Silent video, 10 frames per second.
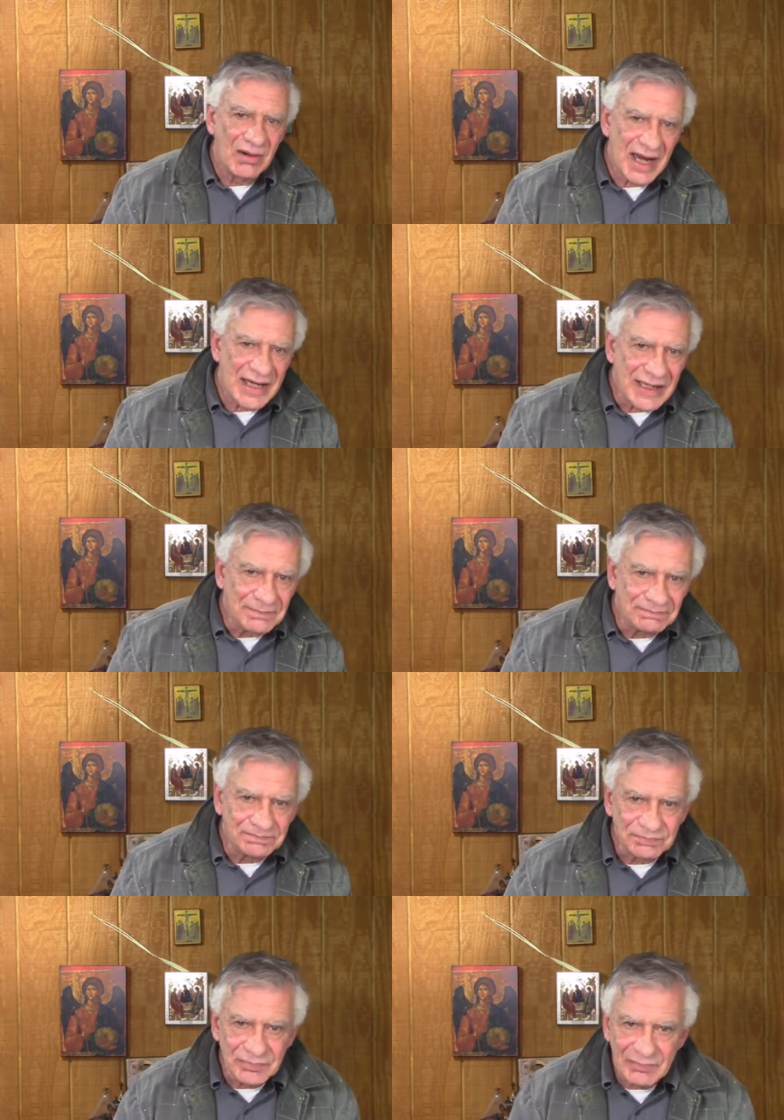Alrighty.
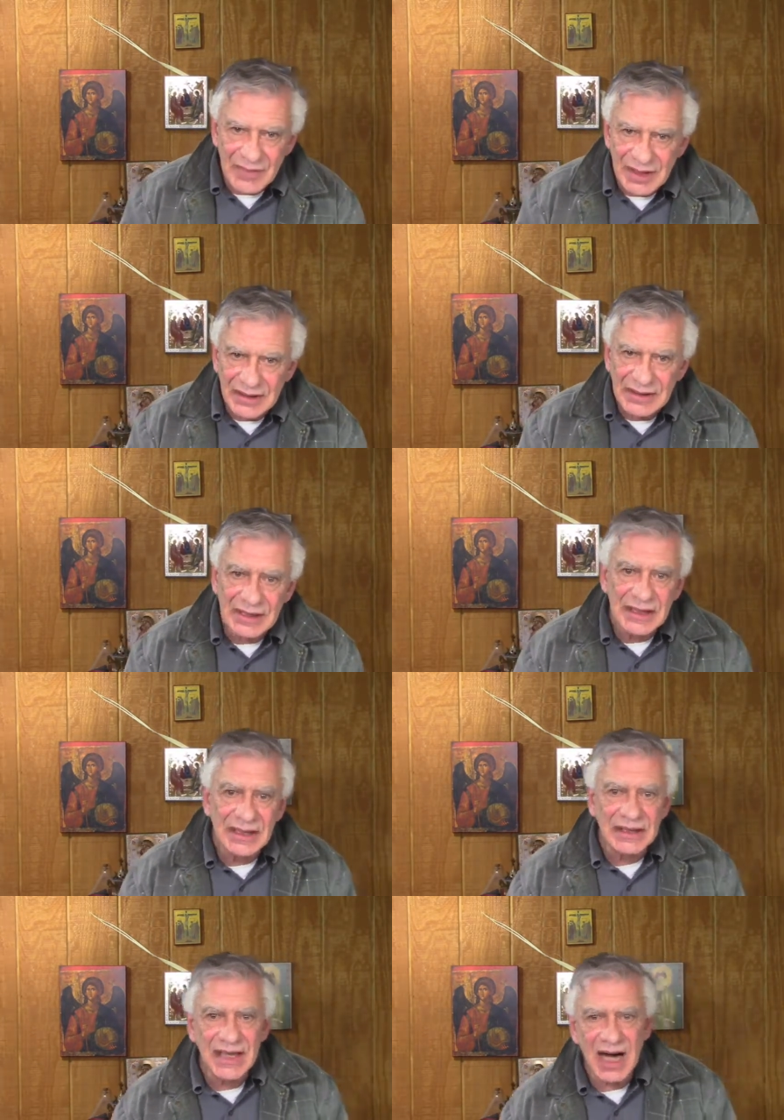
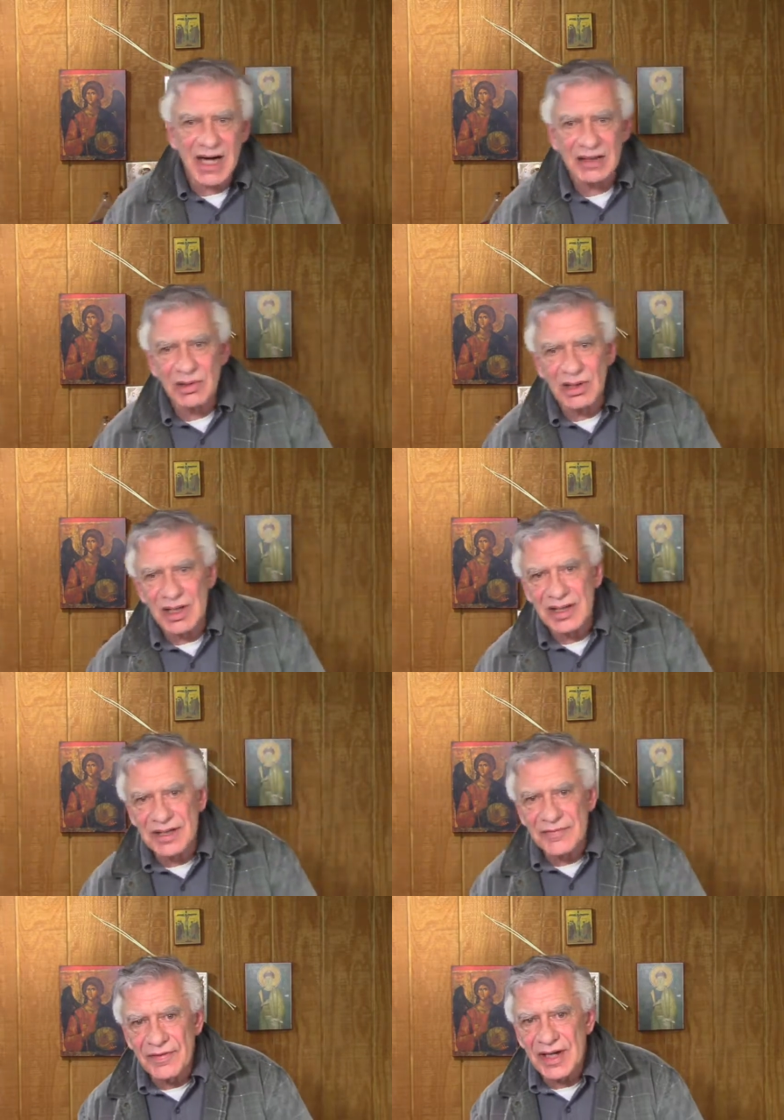Now, our
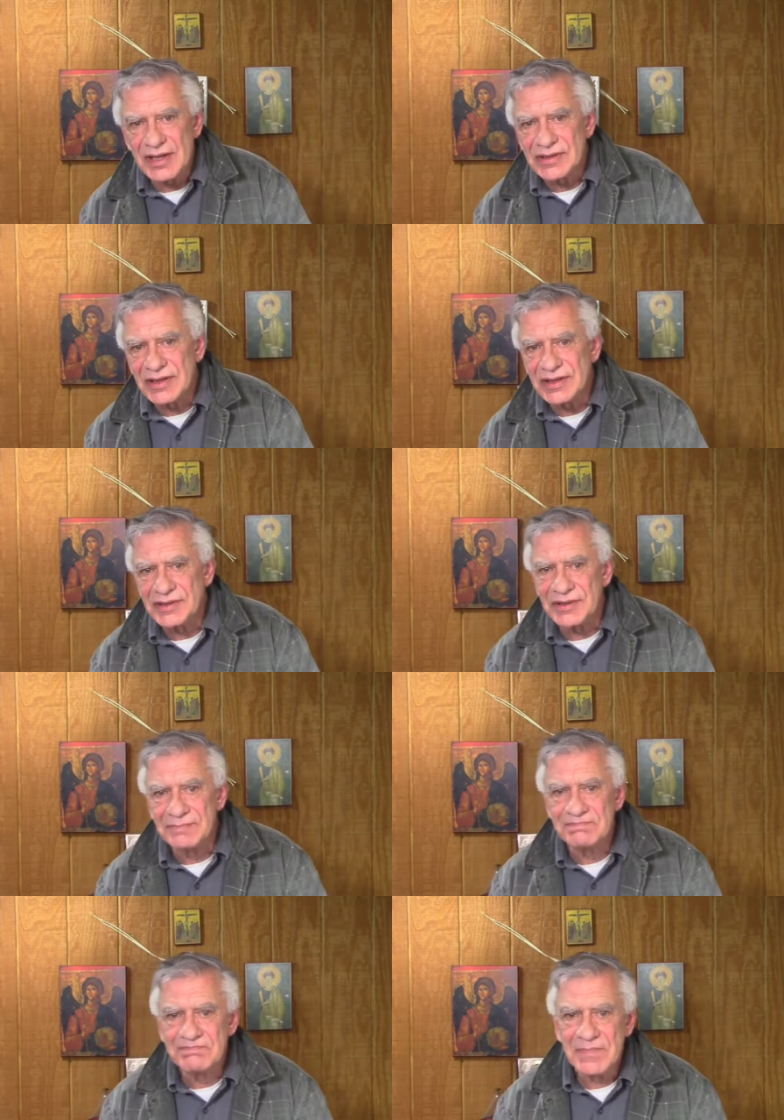Lord and the
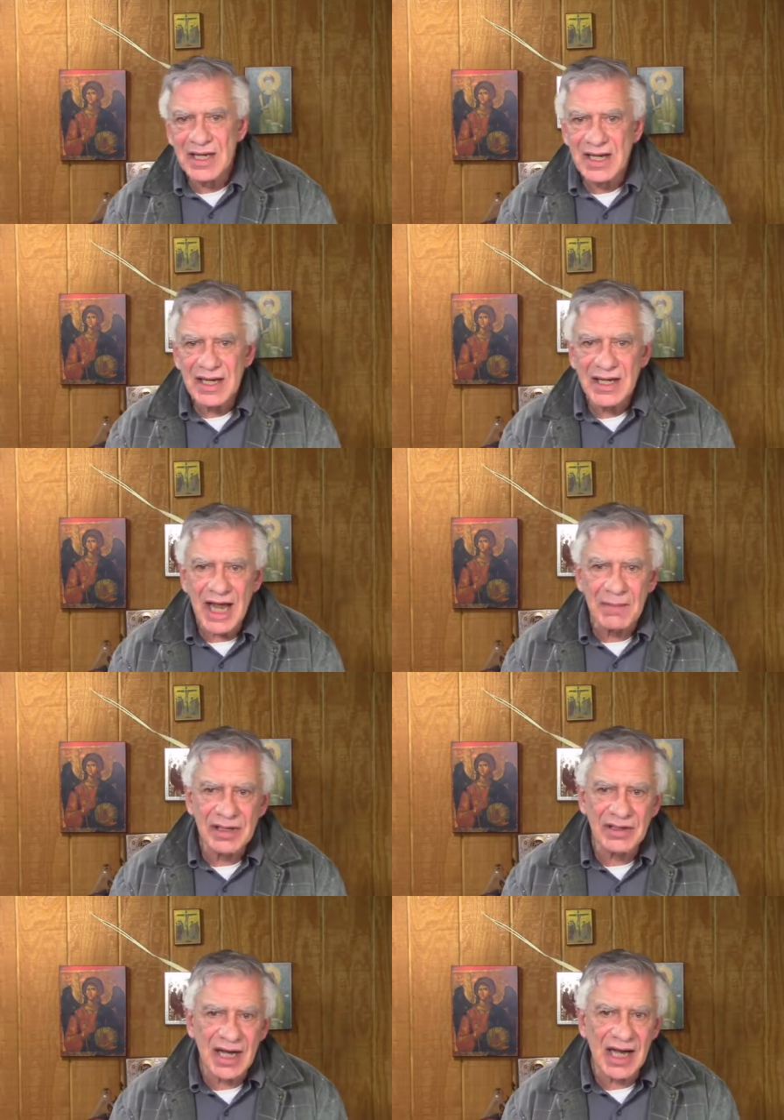Pharisees
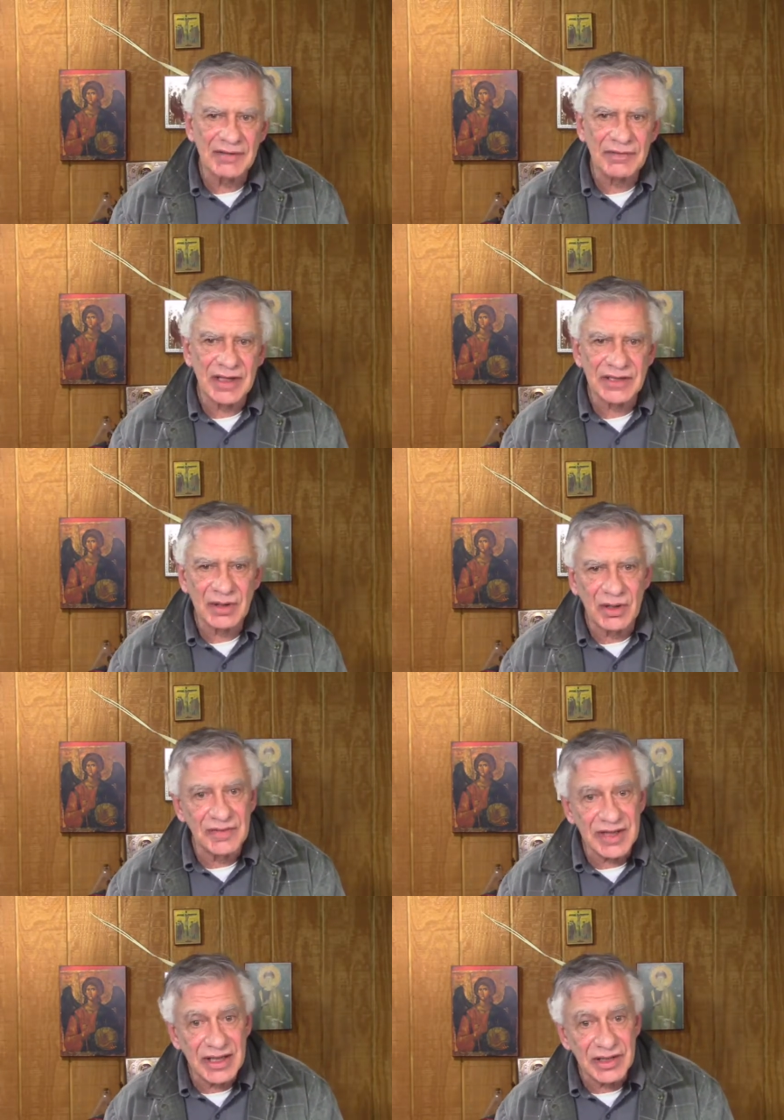came into conflicts
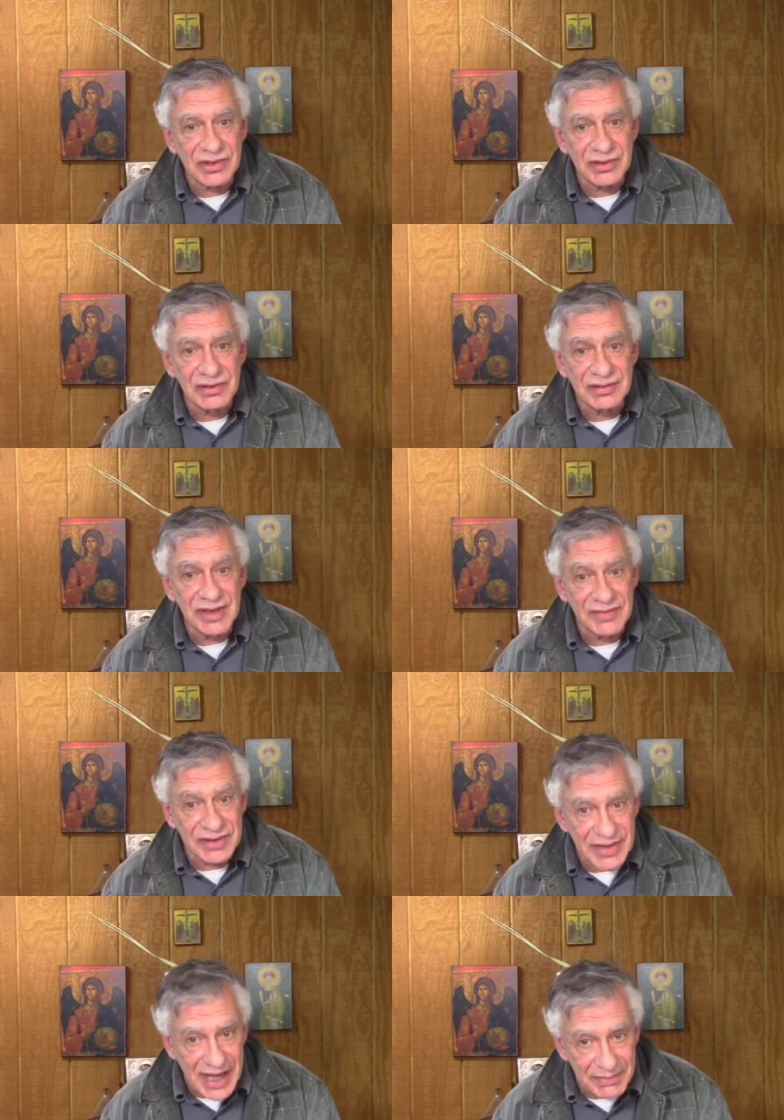over the issue
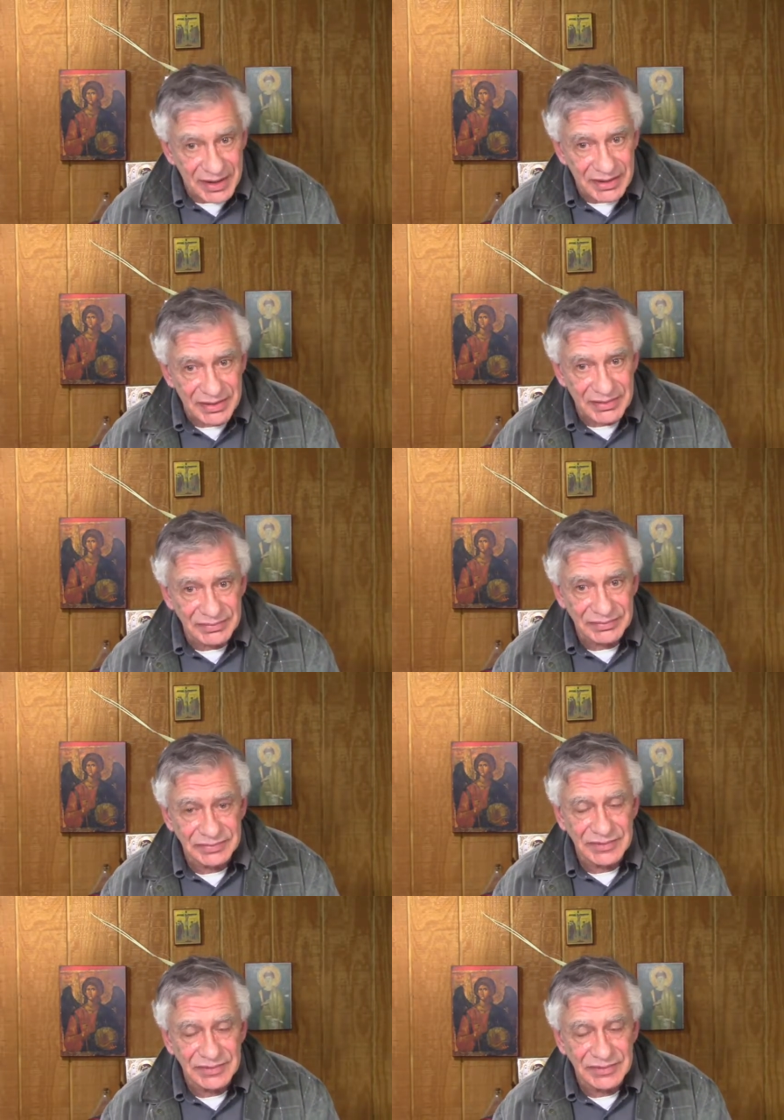of the Sabbath.